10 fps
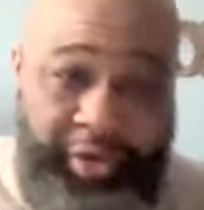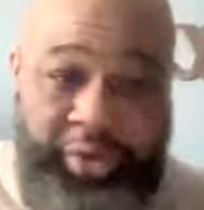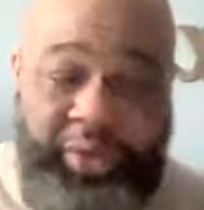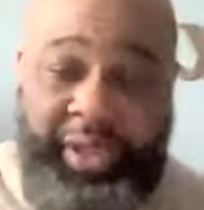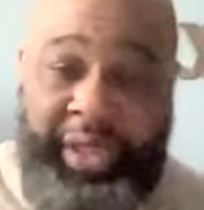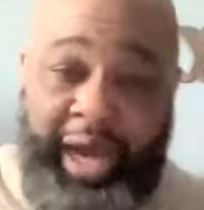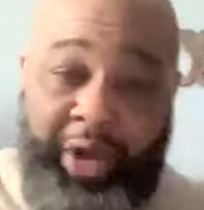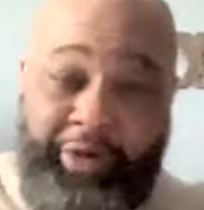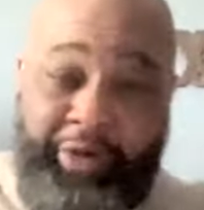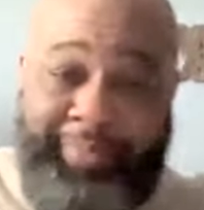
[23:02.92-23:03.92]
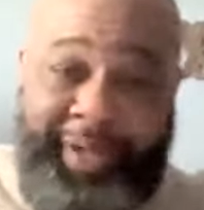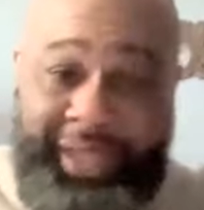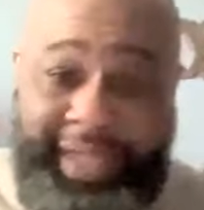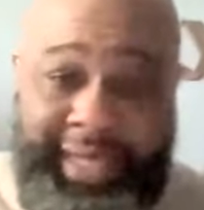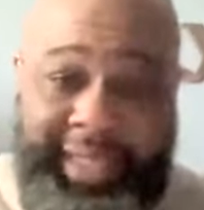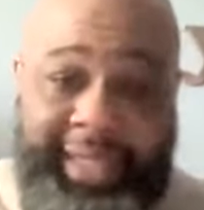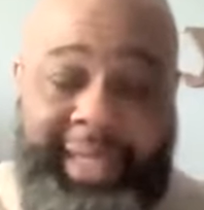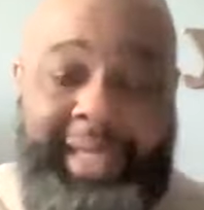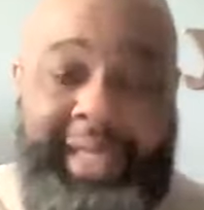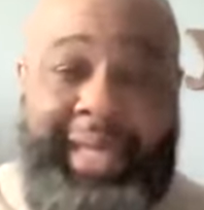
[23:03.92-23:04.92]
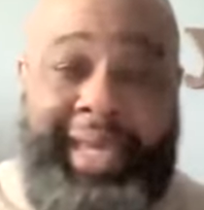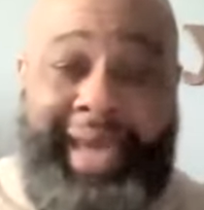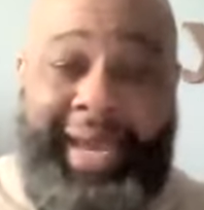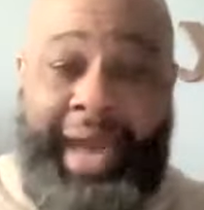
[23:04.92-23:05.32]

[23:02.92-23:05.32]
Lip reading: using, and I'll grab the link and